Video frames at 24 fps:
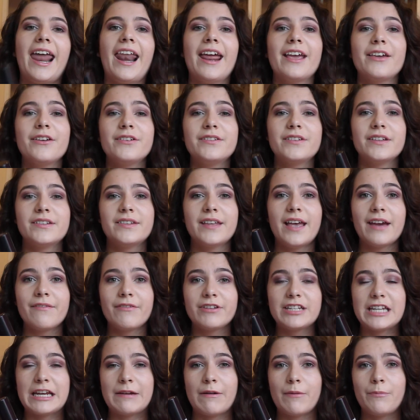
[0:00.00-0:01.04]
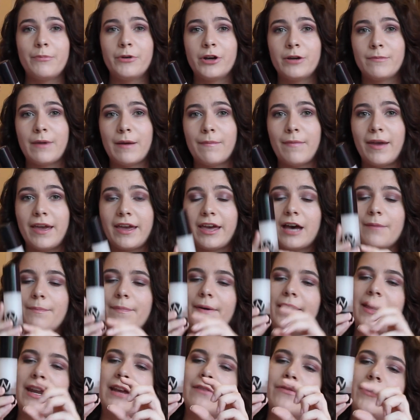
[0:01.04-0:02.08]
and I use this every time I put on my makeup,
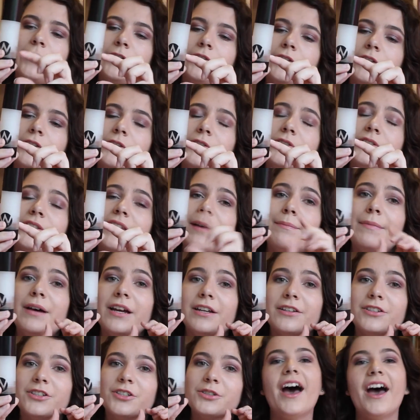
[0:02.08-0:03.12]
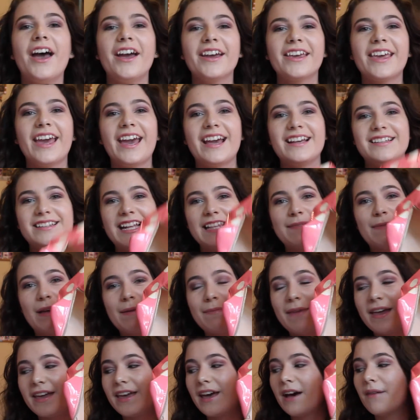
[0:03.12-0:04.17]
and I've only used that much. Okay, so that's my
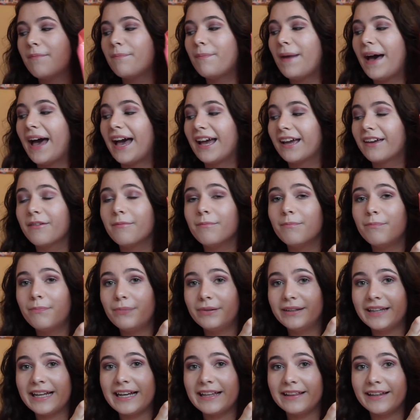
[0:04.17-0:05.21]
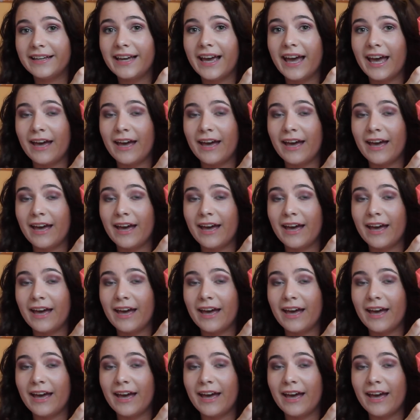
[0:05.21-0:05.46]
makeup bag completely